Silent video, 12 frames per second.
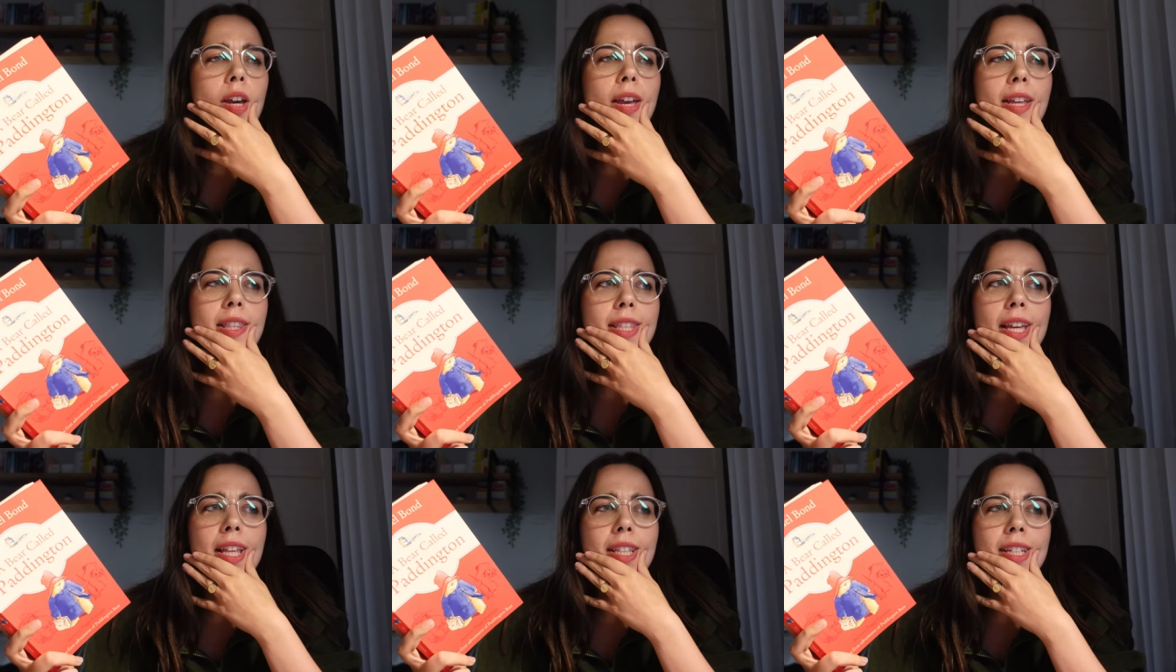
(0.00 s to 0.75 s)
and
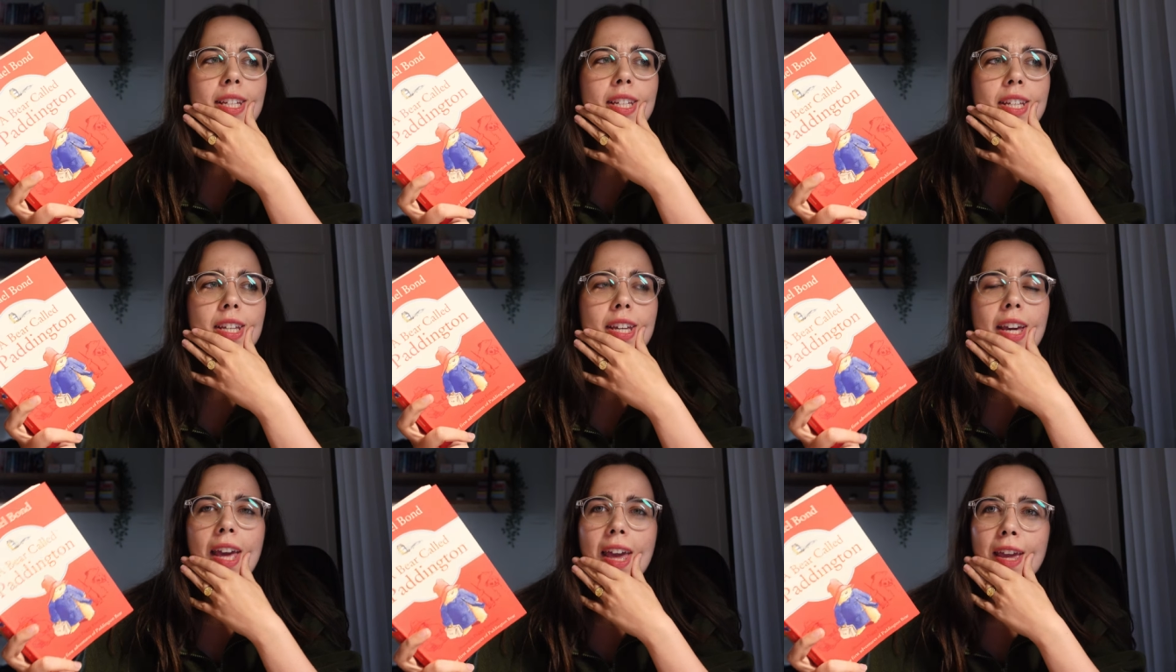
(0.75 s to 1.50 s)
that he
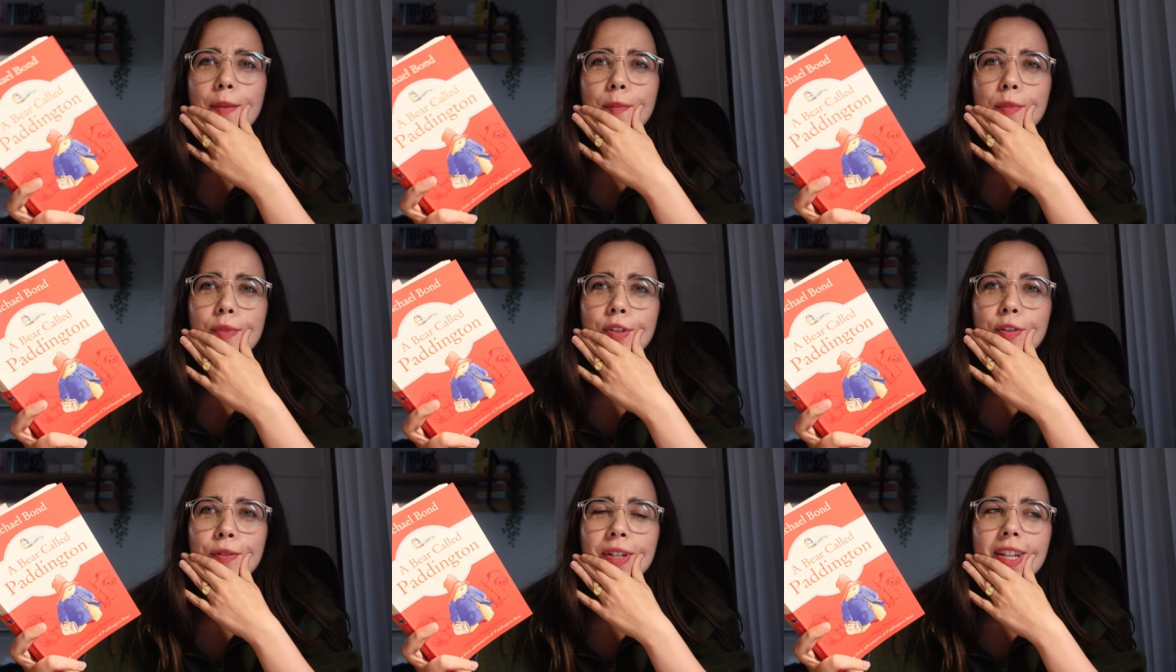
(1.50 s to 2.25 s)
came
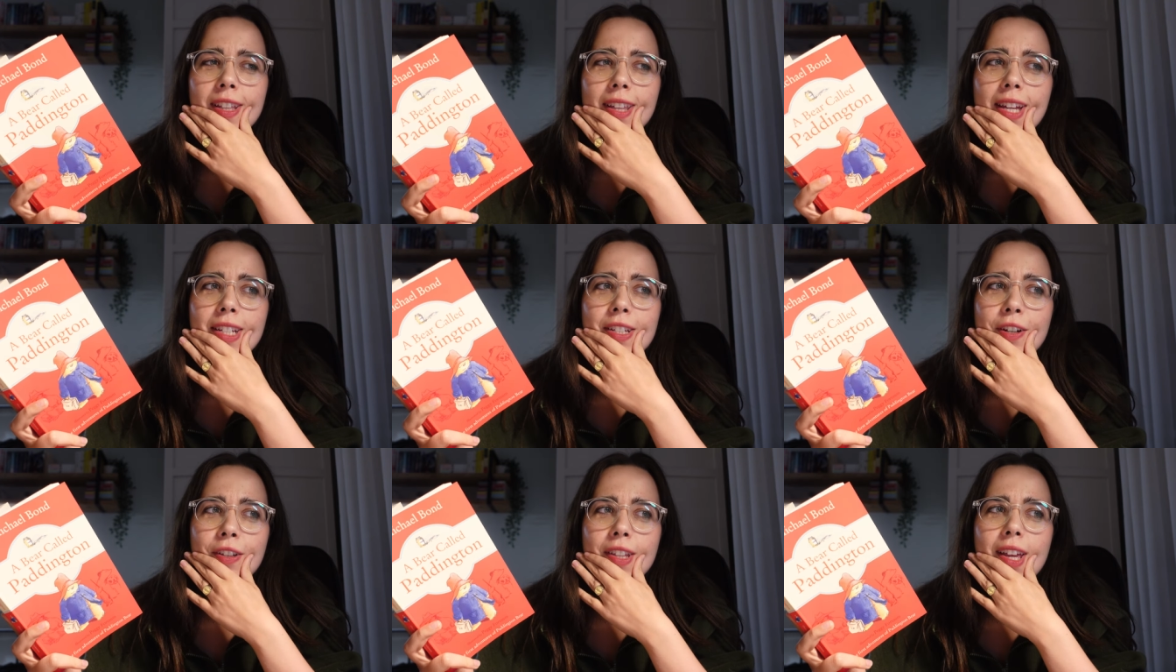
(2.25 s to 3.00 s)
to England
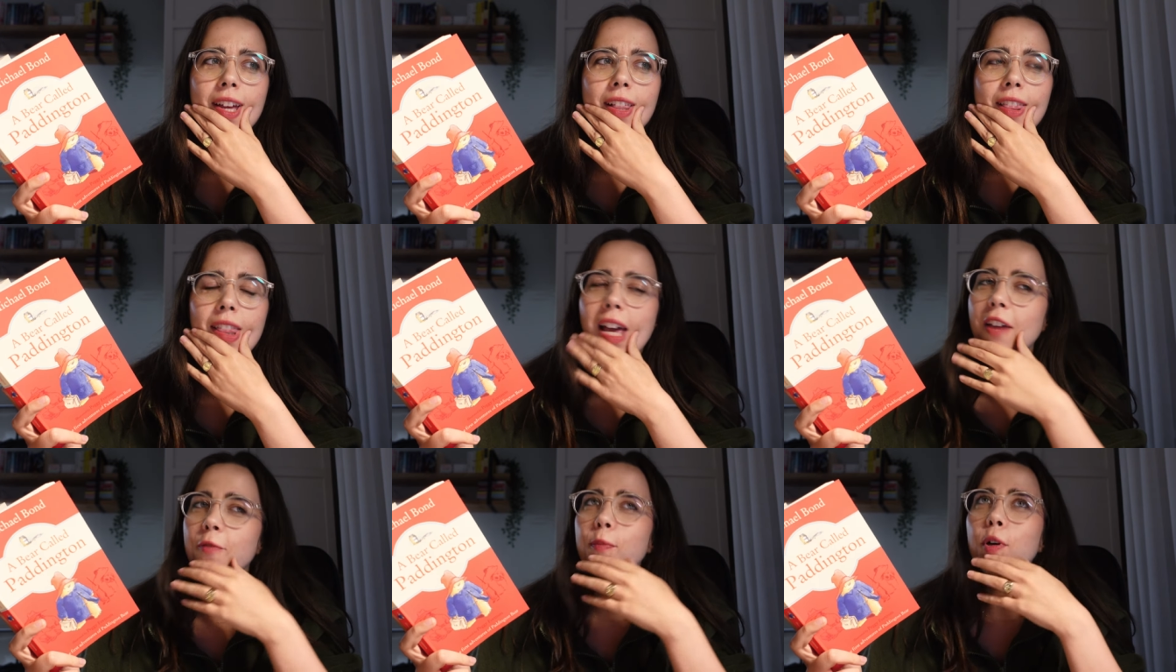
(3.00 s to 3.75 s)
on a
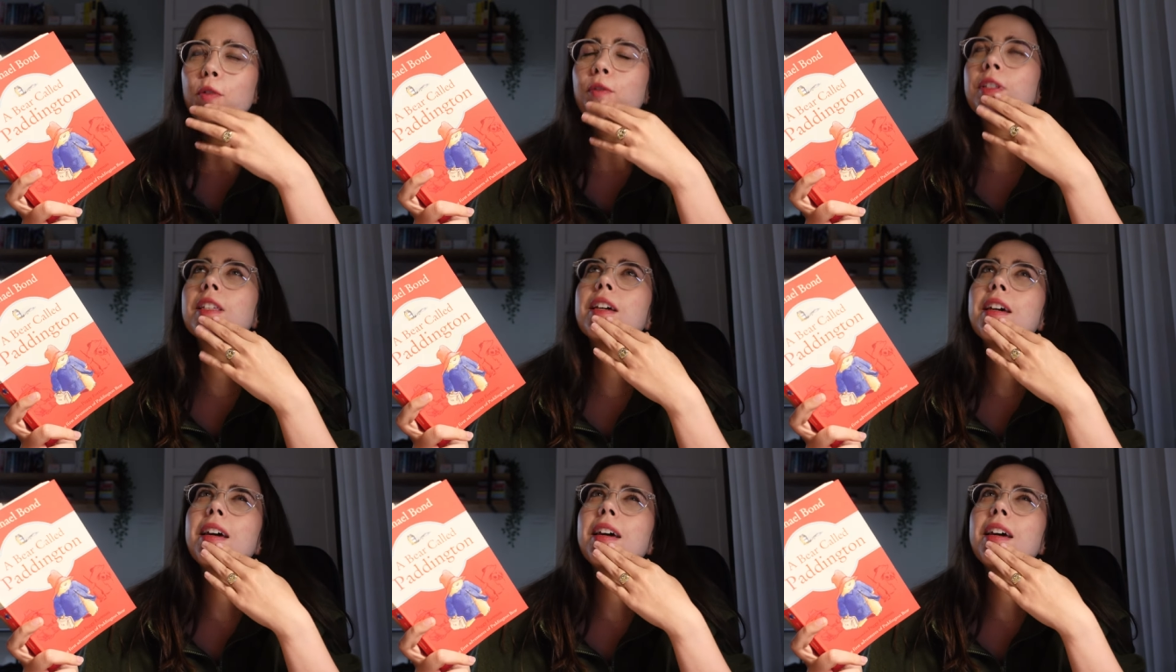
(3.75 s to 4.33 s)
lifeboat.